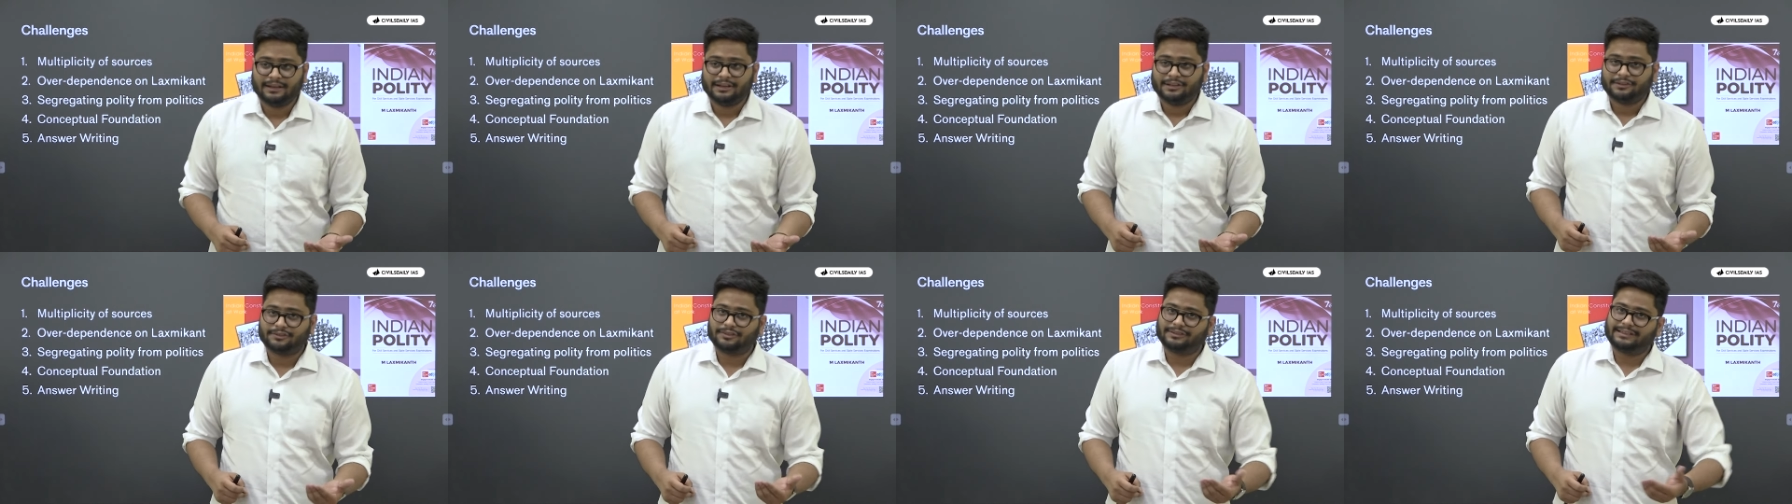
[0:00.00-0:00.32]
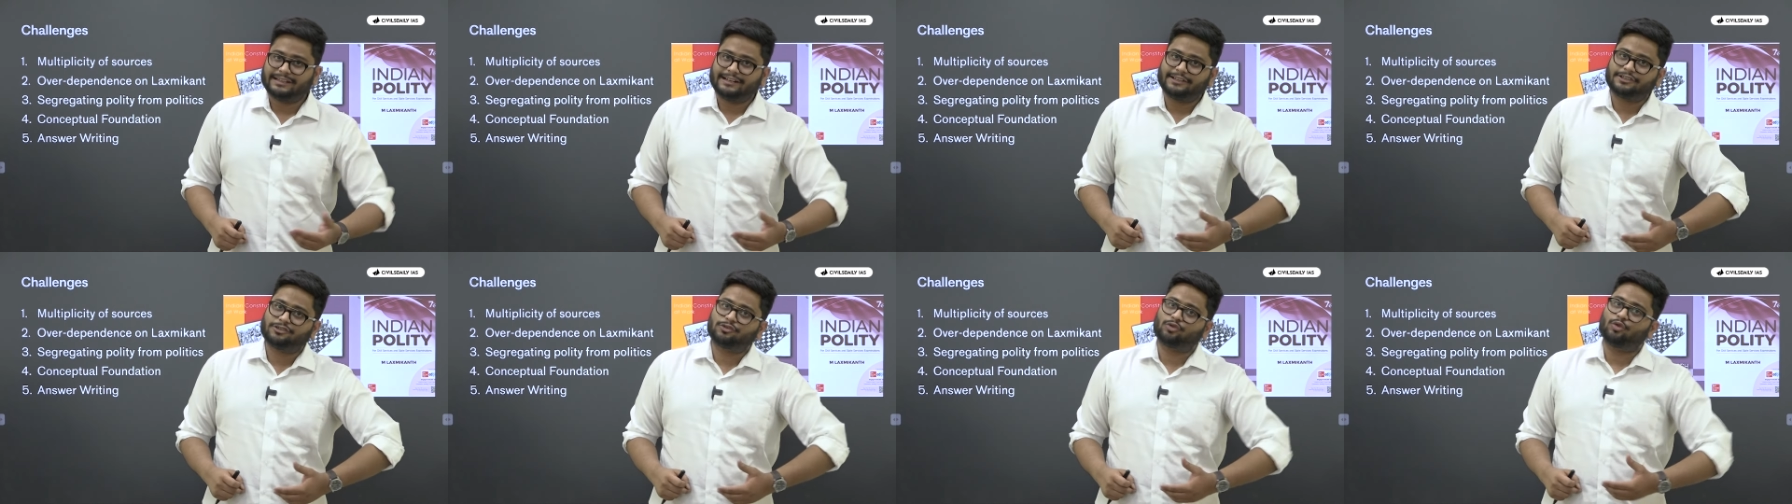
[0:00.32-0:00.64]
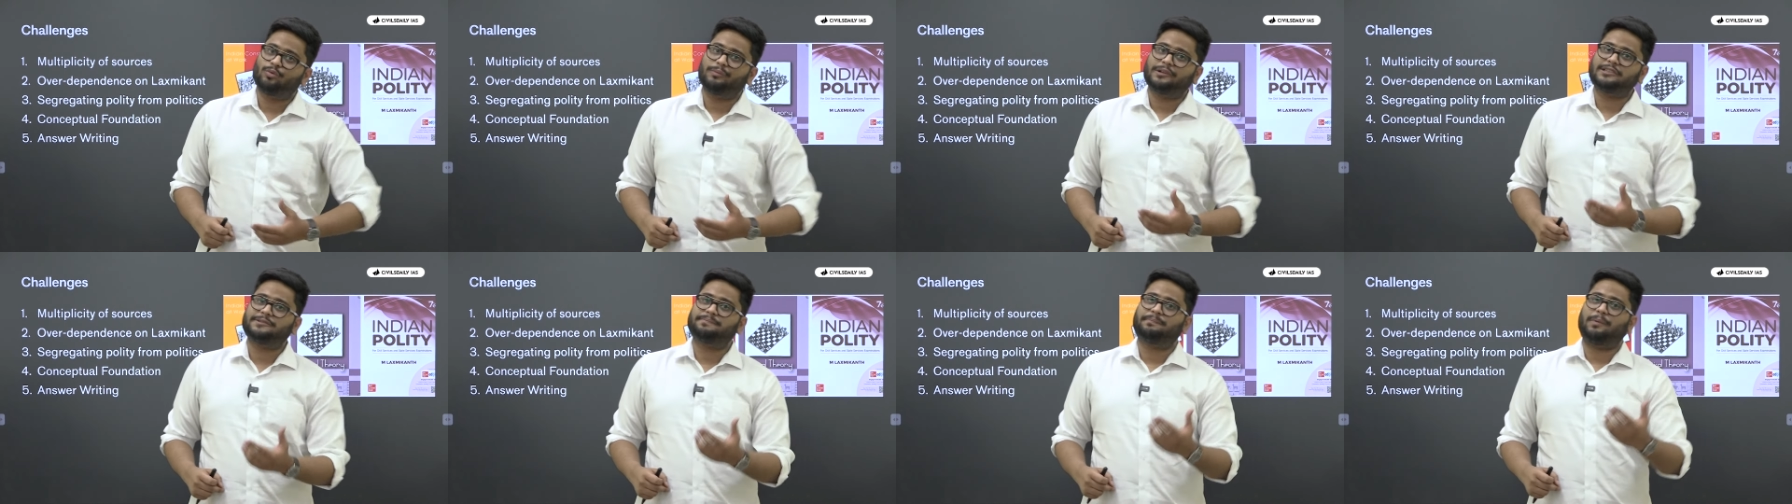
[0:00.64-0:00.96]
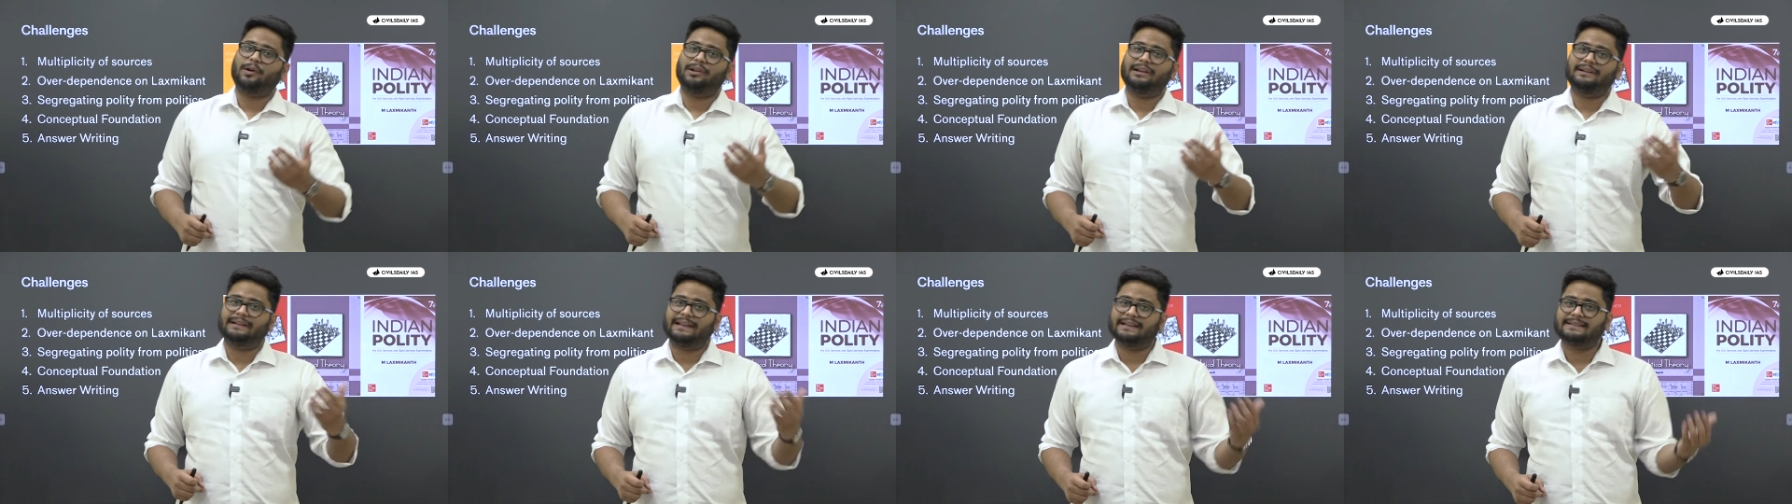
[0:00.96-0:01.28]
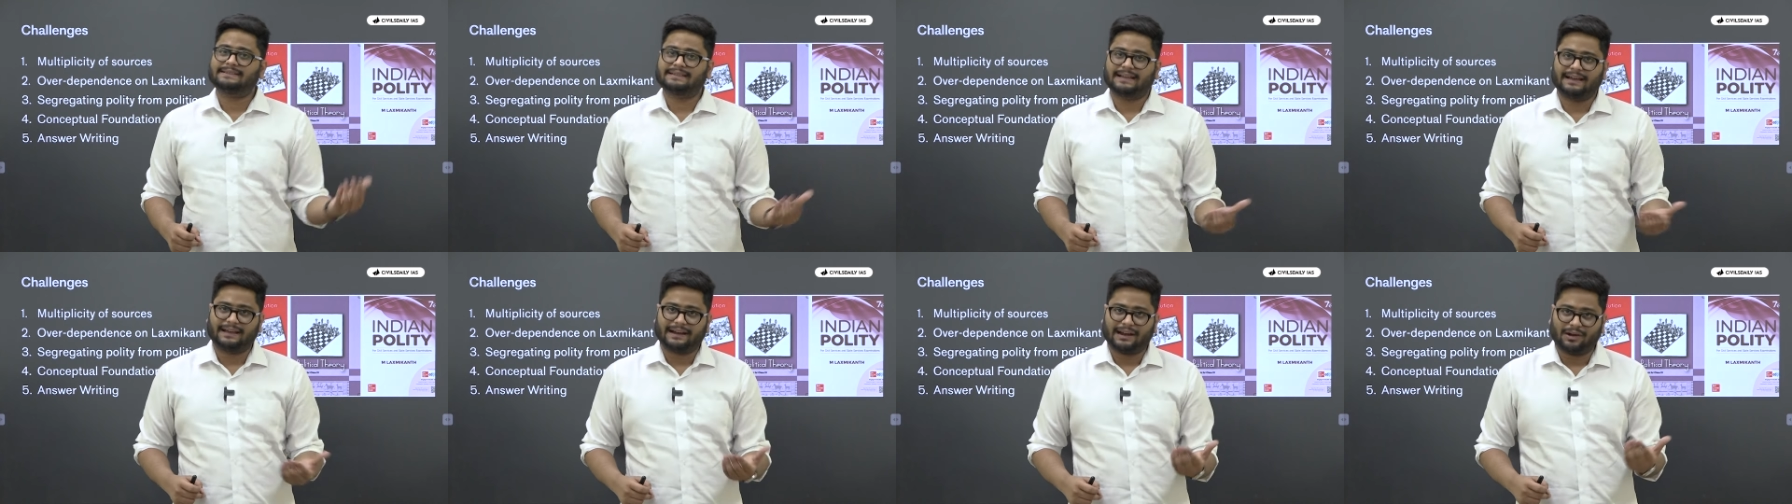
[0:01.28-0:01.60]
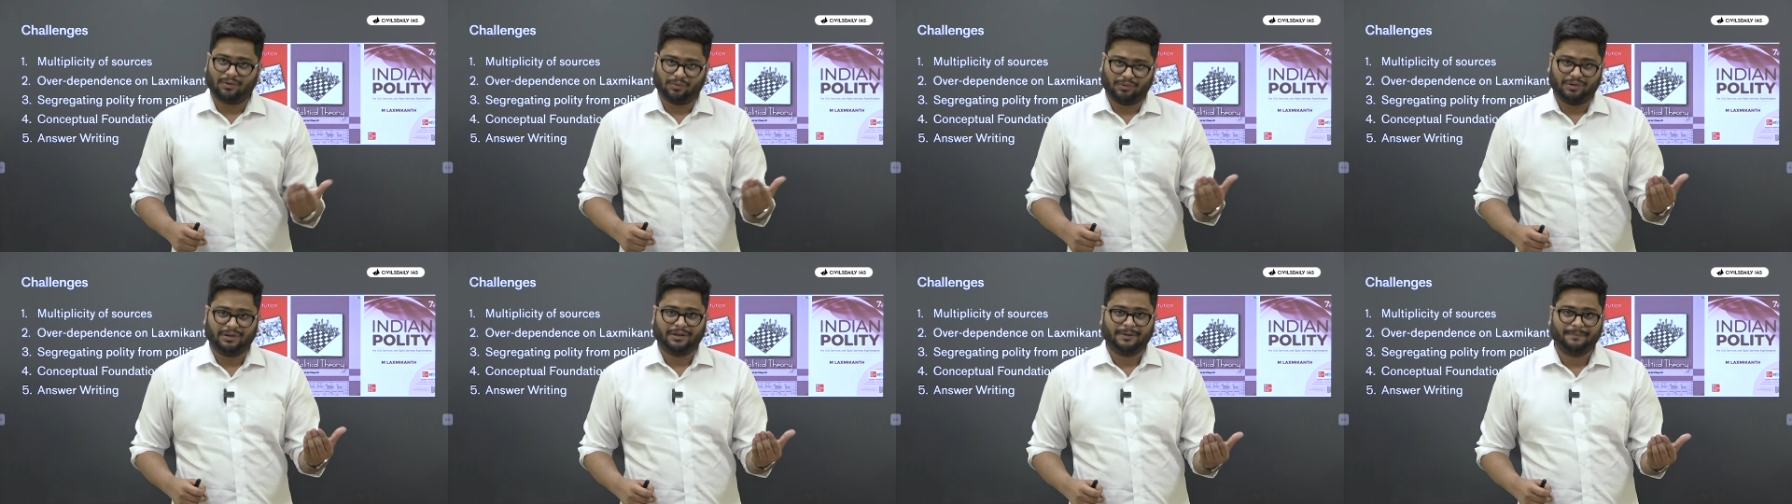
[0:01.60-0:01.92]
So there is so much politics
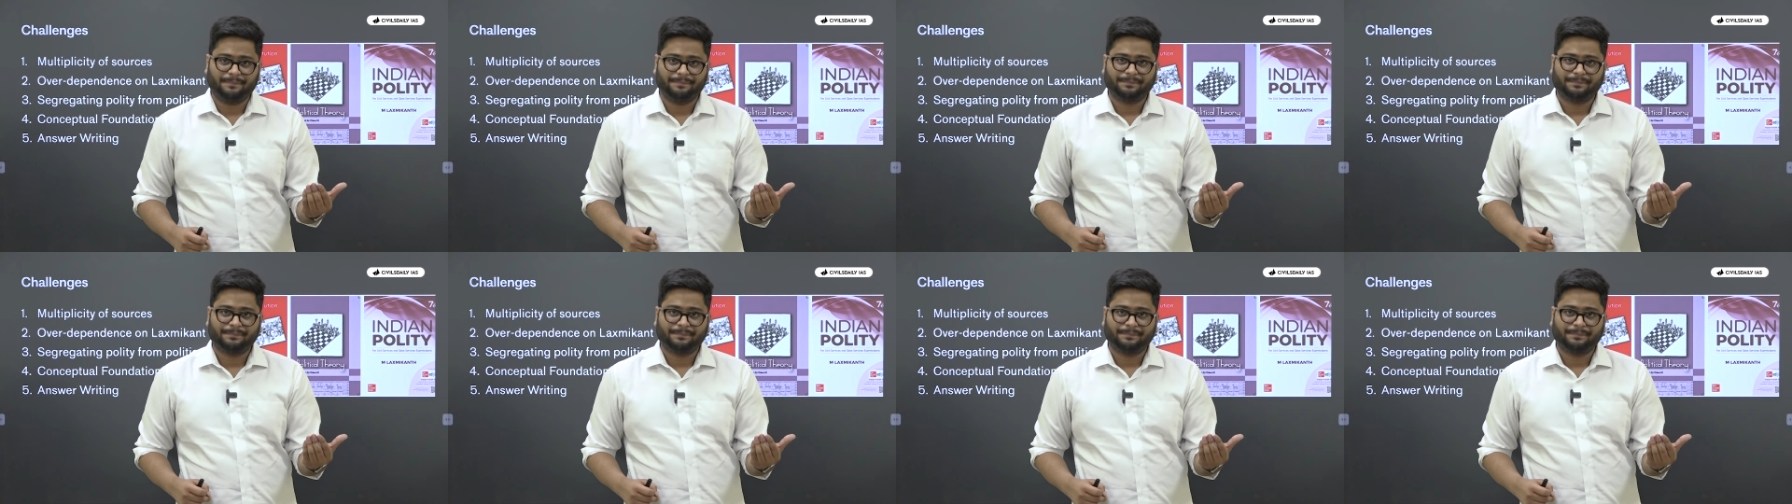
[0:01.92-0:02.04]
around.